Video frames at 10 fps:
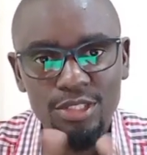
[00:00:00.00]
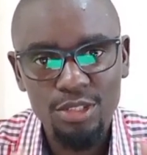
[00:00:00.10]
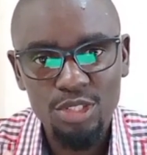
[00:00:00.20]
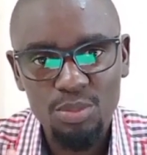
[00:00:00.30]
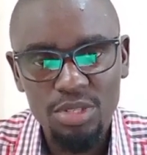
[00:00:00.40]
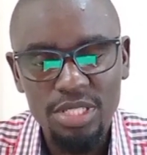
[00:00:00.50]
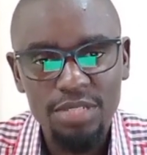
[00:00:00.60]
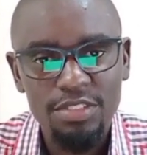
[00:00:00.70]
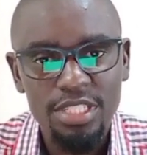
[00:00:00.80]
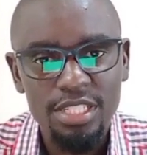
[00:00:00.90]
Choose
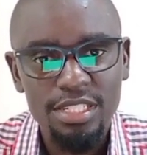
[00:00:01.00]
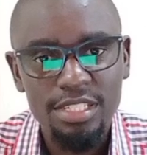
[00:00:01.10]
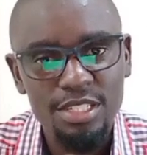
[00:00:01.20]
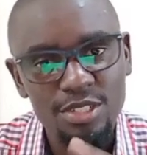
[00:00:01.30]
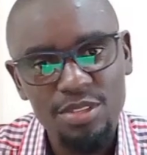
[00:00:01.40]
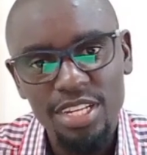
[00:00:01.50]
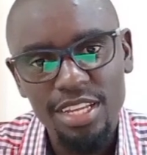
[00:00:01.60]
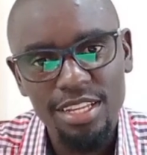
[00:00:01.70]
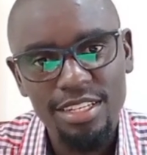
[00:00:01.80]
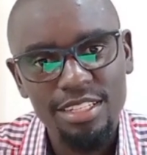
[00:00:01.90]
positivity
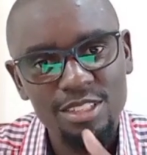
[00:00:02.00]
today,